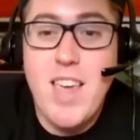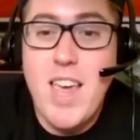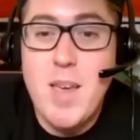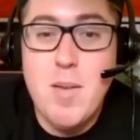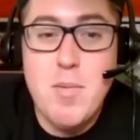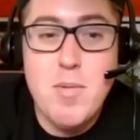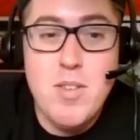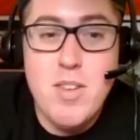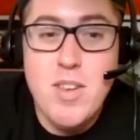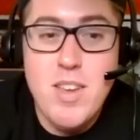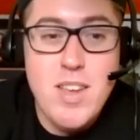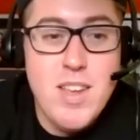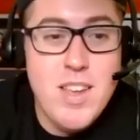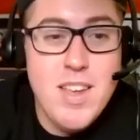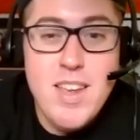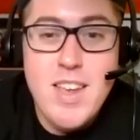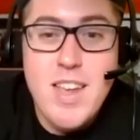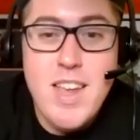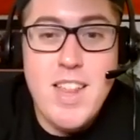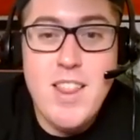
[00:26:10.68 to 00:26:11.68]
games,
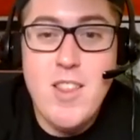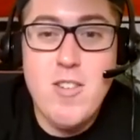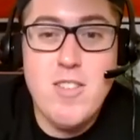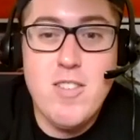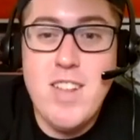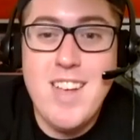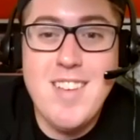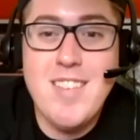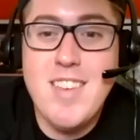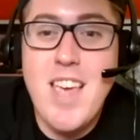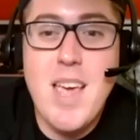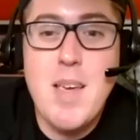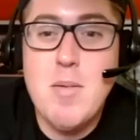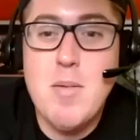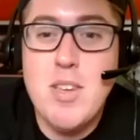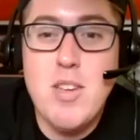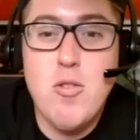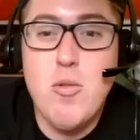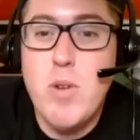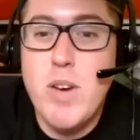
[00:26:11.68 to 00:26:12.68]
and there's less
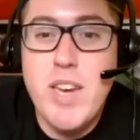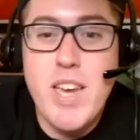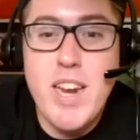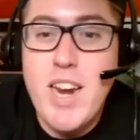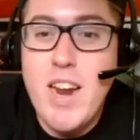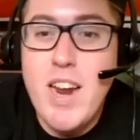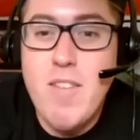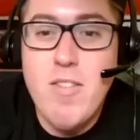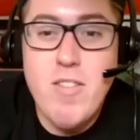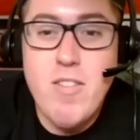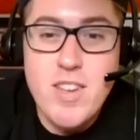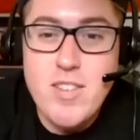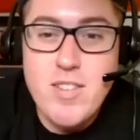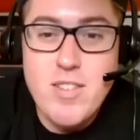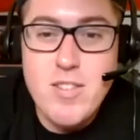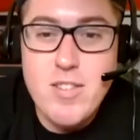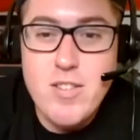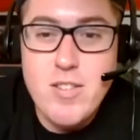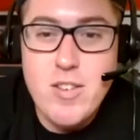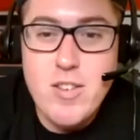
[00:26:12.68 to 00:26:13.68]
games each weekend after
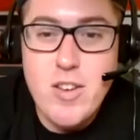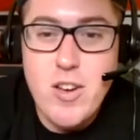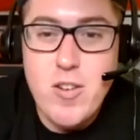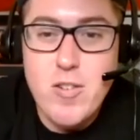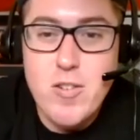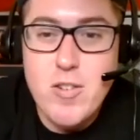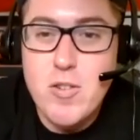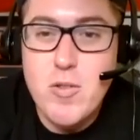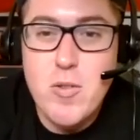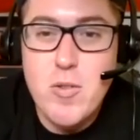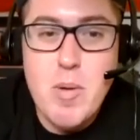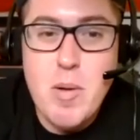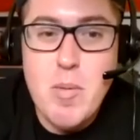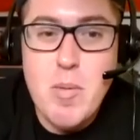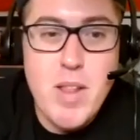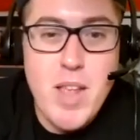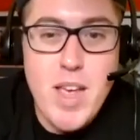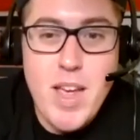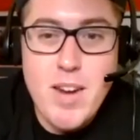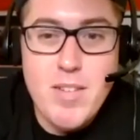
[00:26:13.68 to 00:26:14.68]
this. So just
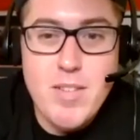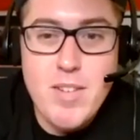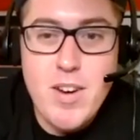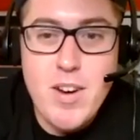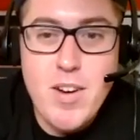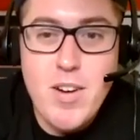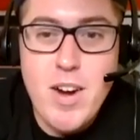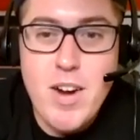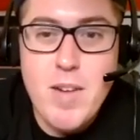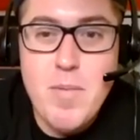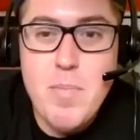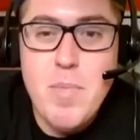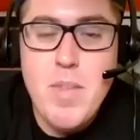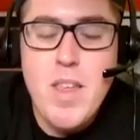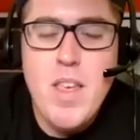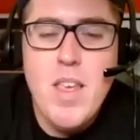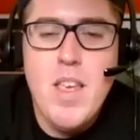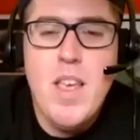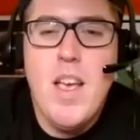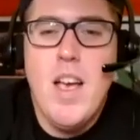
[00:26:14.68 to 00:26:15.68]
remember that. All right.
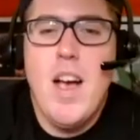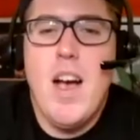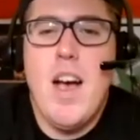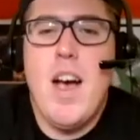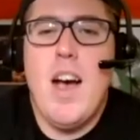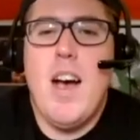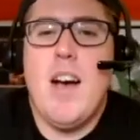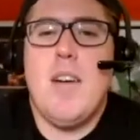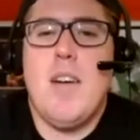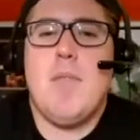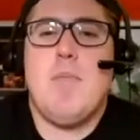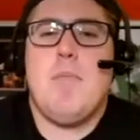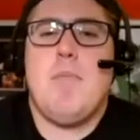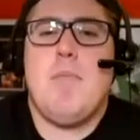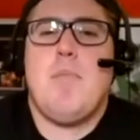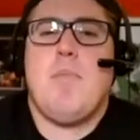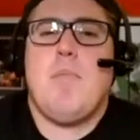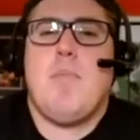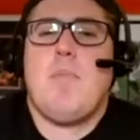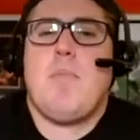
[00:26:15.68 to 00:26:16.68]
Um.
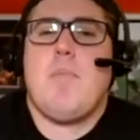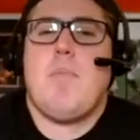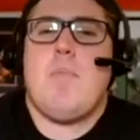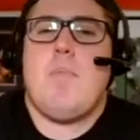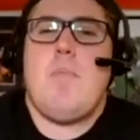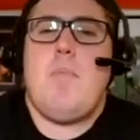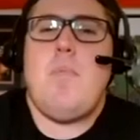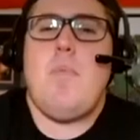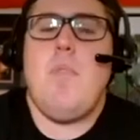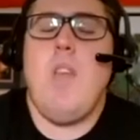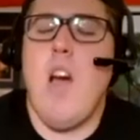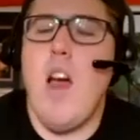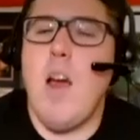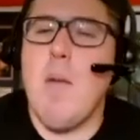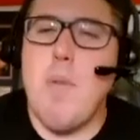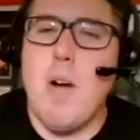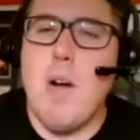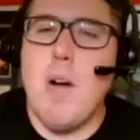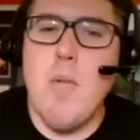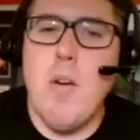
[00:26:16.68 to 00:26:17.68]
All
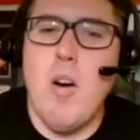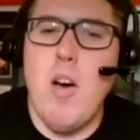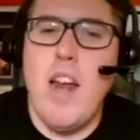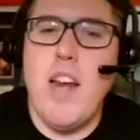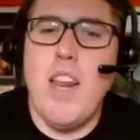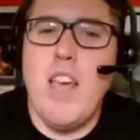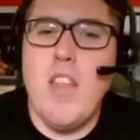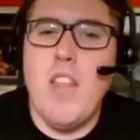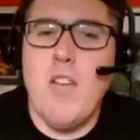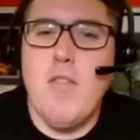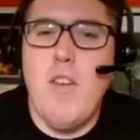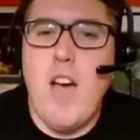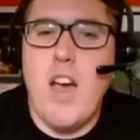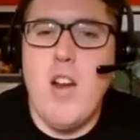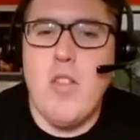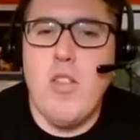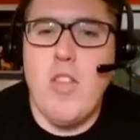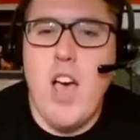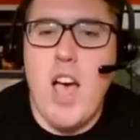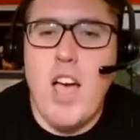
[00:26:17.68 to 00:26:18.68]
right, buddy. Well, any other
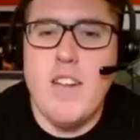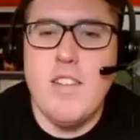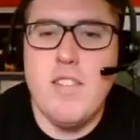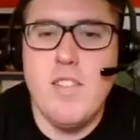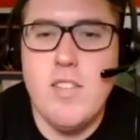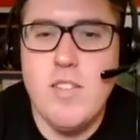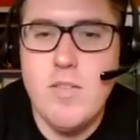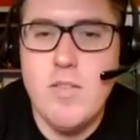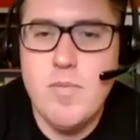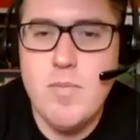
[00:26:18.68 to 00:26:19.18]
final thoughts?